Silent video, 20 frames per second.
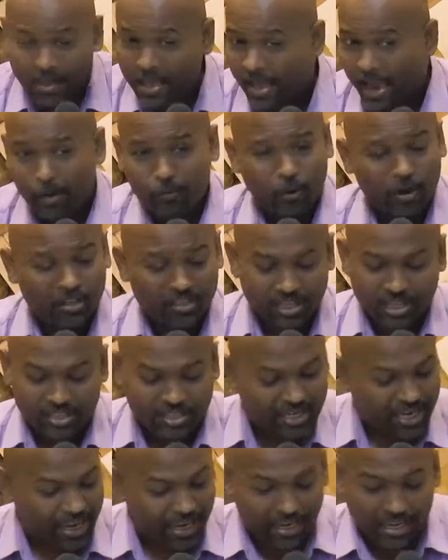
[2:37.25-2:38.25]
And what is he
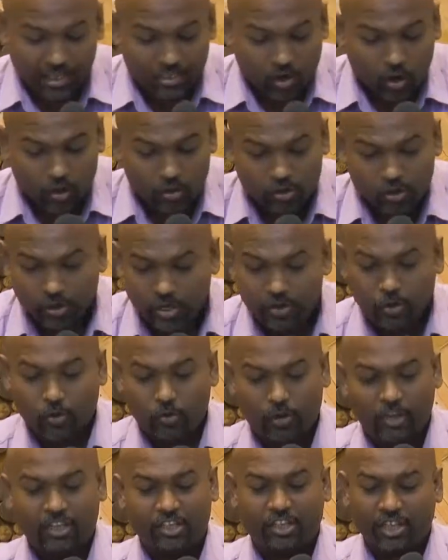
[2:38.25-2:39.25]
saying? He is also
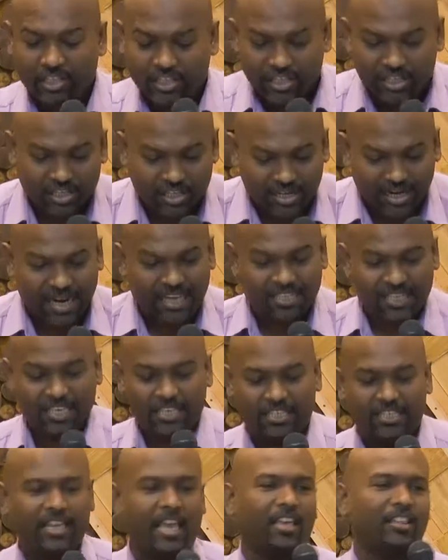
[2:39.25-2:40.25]
including Jesus Christ. He is
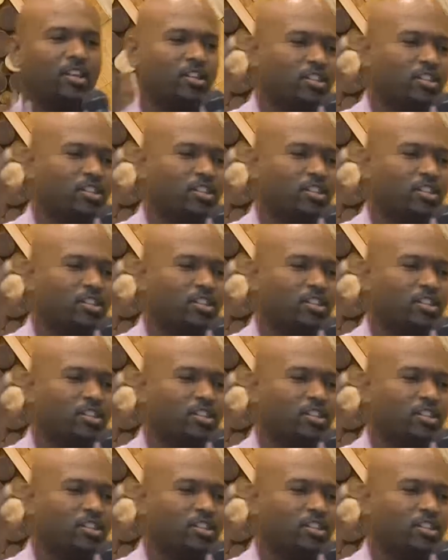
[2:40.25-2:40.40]
saying